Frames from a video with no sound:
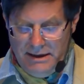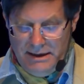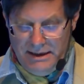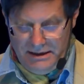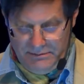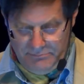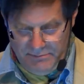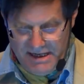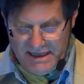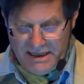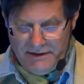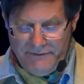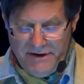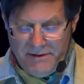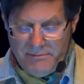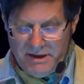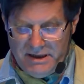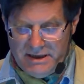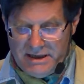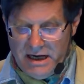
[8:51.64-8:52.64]
and make a
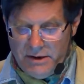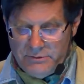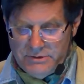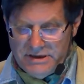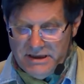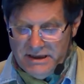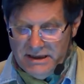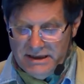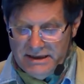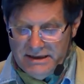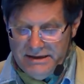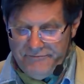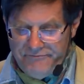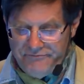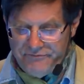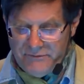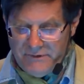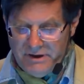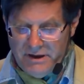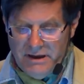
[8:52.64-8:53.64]
family counseling.
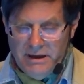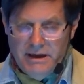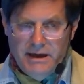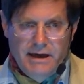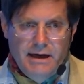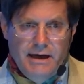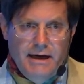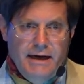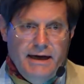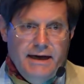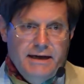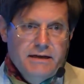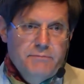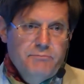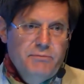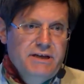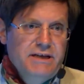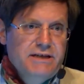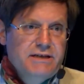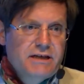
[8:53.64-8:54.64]

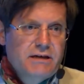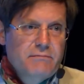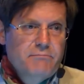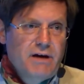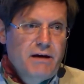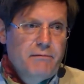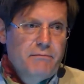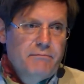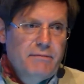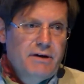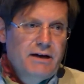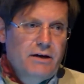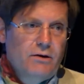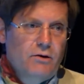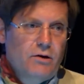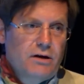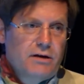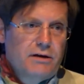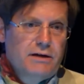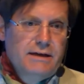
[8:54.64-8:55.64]
And please remember,
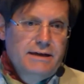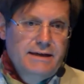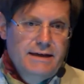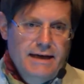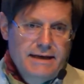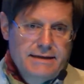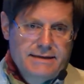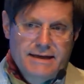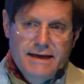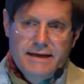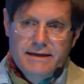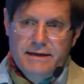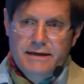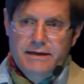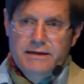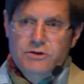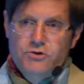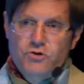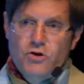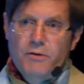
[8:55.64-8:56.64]
or let's say
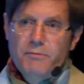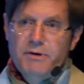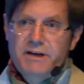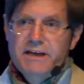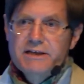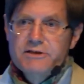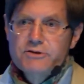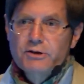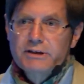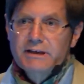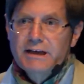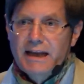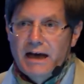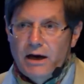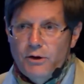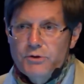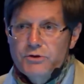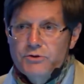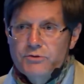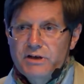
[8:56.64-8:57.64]
in Germany, it's not
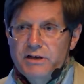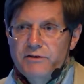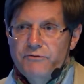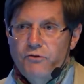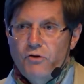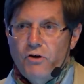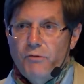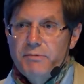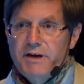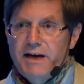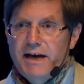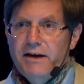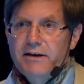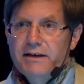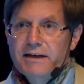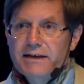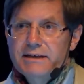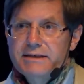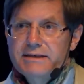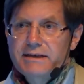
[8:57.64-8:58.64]
allowed to inform
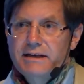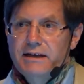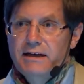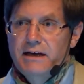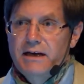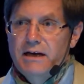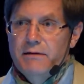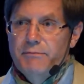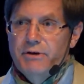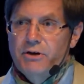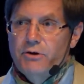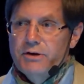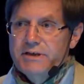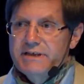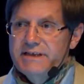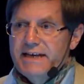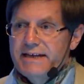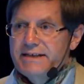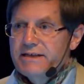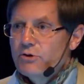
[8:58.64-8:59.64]
carriers
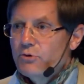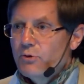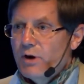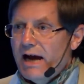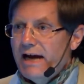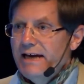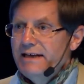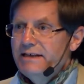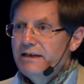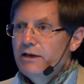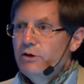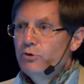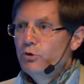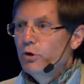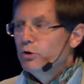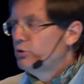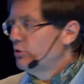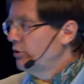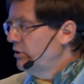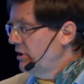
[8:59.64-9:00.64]
because there's a right
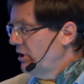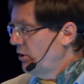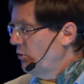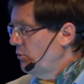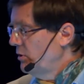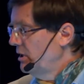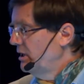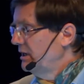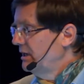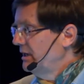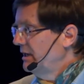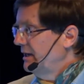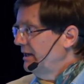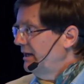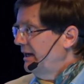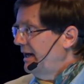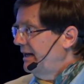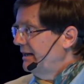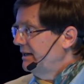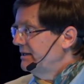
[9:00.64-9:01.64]
not to know
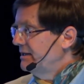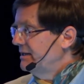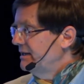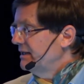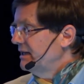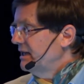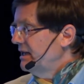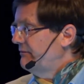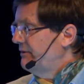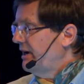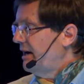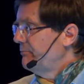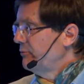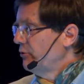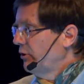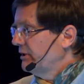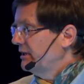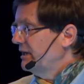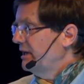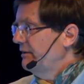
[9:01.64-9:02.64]
anything if I'm not